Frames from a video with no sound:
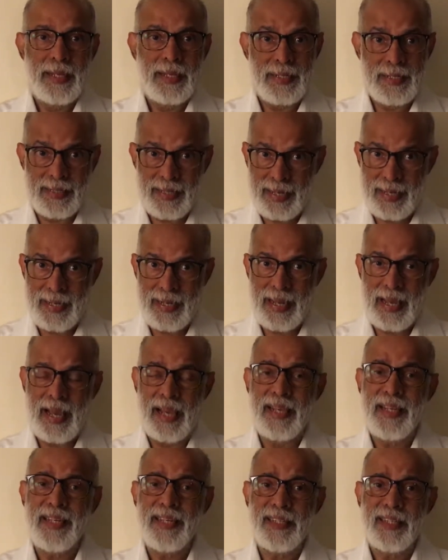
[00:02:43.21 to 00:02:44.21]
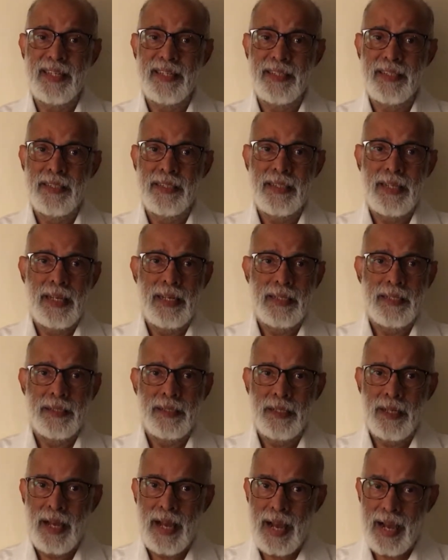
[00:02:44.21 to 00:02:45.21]
In the night,
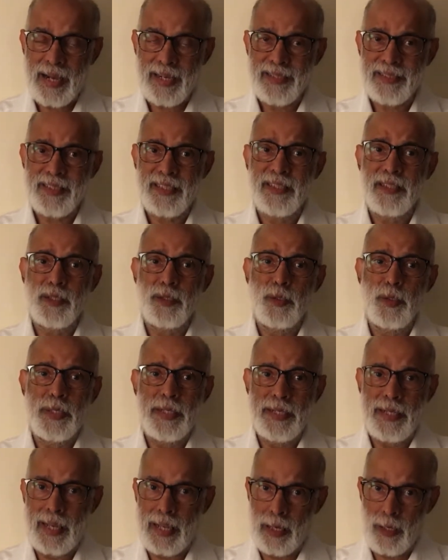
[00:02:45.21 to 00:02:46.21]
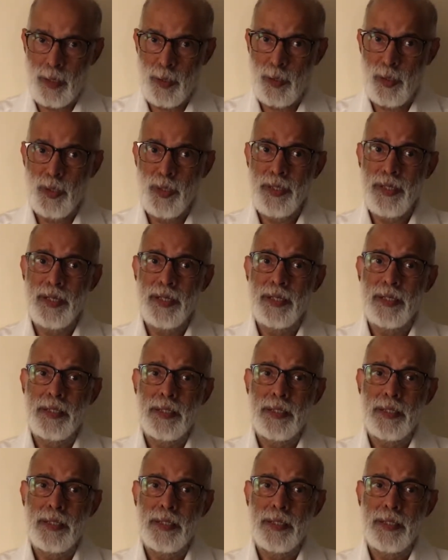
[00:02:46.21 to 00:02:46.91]
Augustine going alone